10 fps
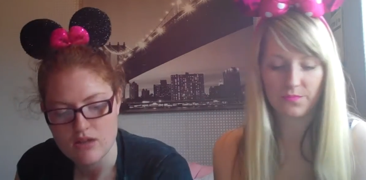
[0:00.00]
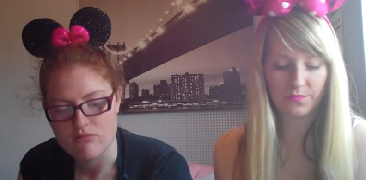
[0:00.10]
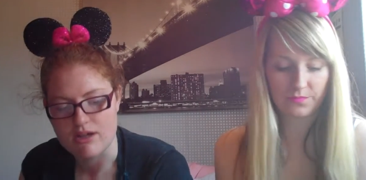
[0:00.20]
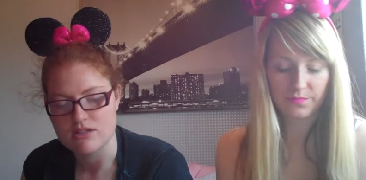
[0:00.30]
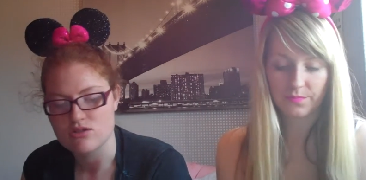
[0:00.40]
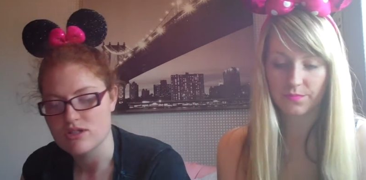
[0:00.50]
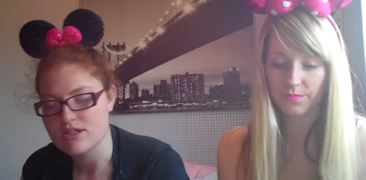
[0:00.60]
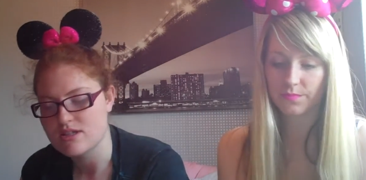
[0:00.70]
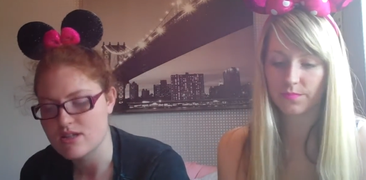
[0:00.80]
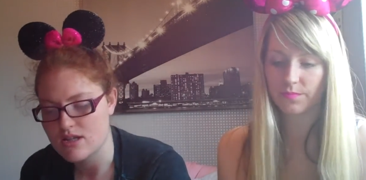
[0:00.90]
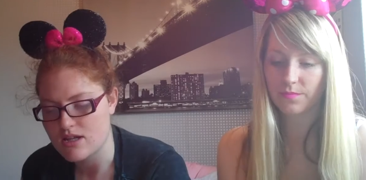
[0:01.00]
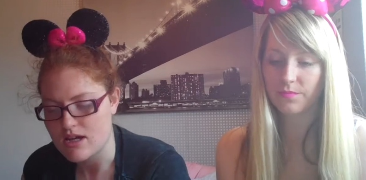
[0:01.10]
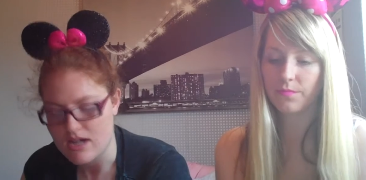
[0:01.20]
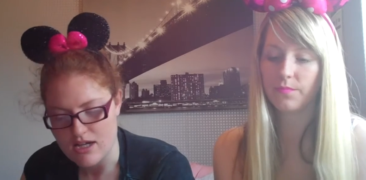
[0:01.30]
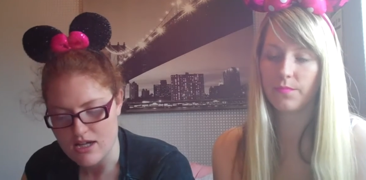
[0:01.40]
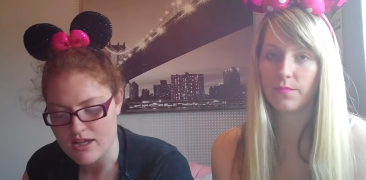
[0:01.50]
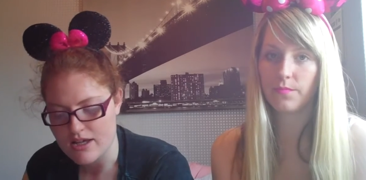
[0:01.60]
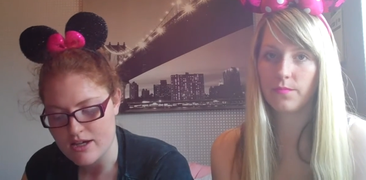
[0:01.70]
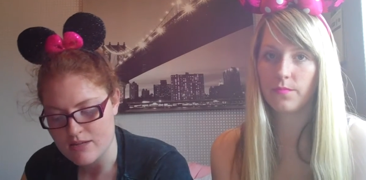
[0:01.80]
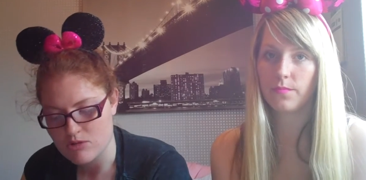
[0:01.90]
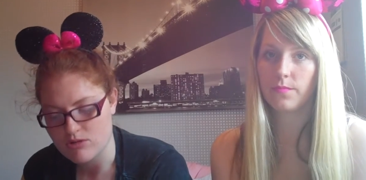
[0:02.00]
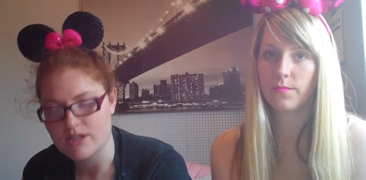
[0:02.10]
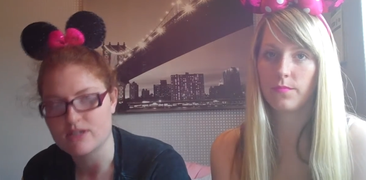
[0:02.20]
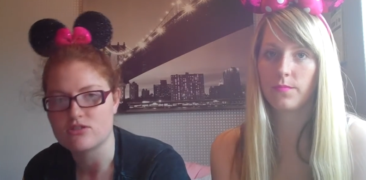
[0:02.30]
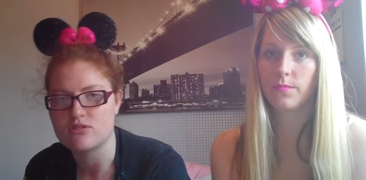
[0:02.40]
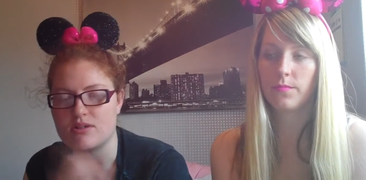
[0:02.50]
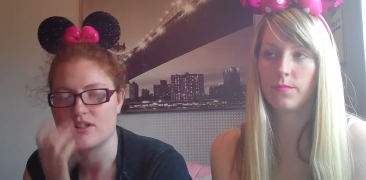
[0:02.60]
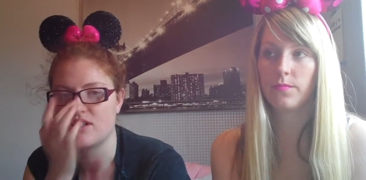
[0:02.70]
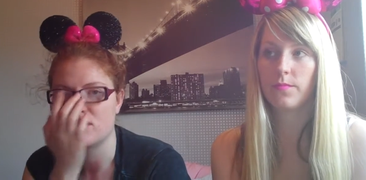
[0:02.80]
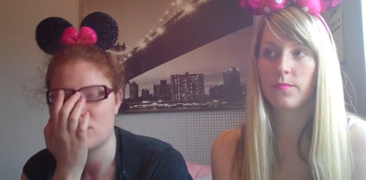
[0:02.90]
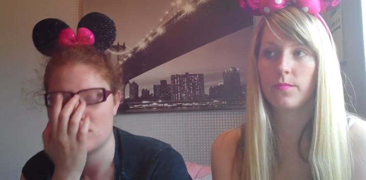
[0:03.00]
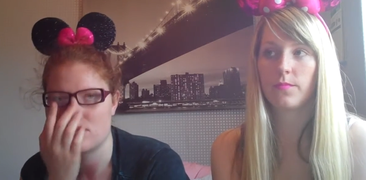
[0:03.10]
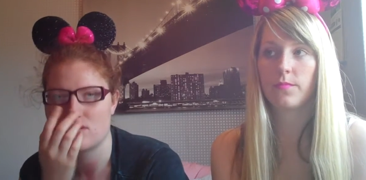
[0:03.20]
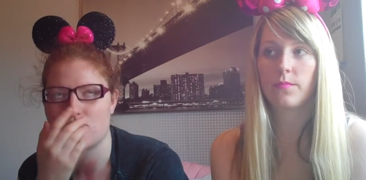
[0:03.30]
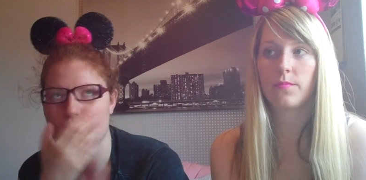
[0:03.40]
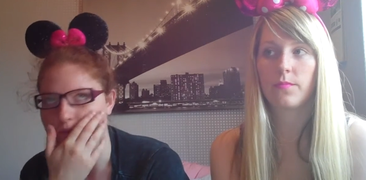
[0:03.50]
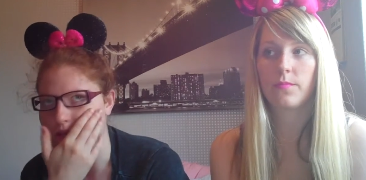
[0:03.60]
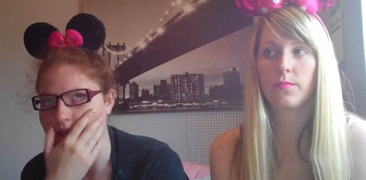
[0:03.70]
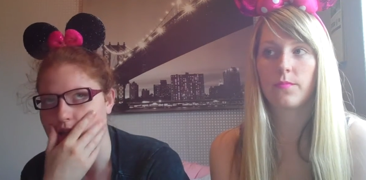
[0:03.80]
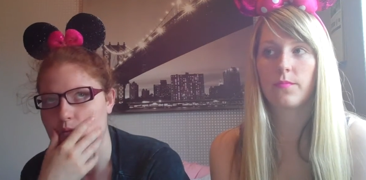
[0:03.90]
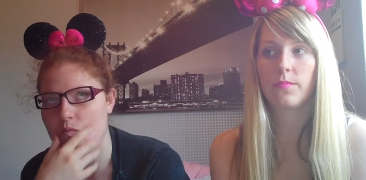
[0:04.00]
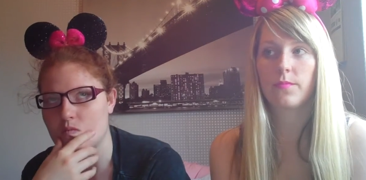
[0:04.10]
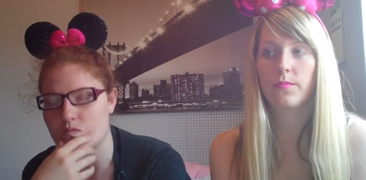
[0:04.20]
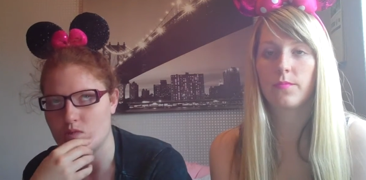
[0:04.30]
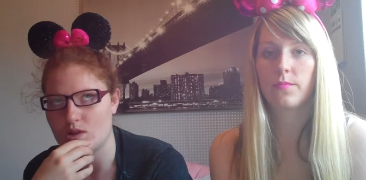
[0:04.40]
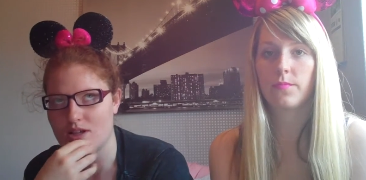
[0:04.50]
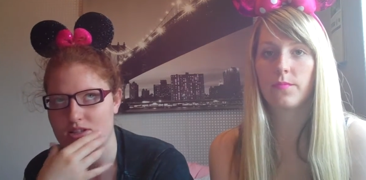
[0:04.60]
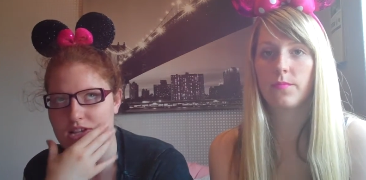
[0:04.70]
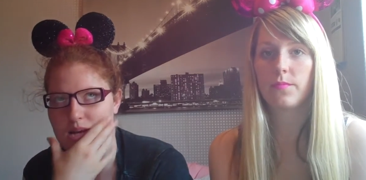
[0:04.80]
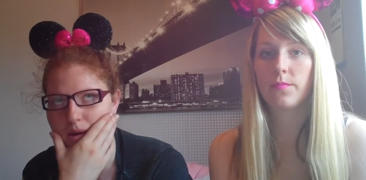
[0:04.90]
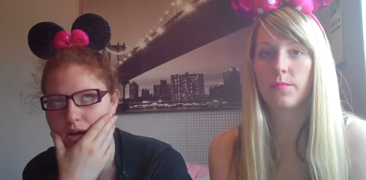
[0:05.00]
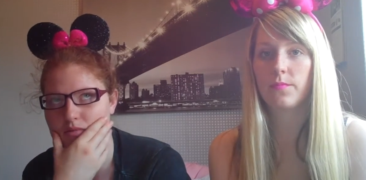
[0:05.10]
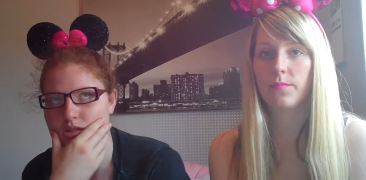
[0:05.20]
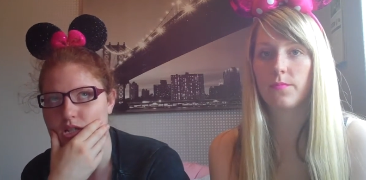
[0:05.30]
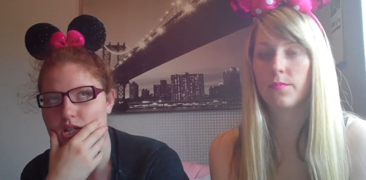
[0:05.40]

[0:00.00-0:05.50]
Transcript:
Speaker 1: Right, so this is in Animal Kingdom, and this for me, well, last time I was in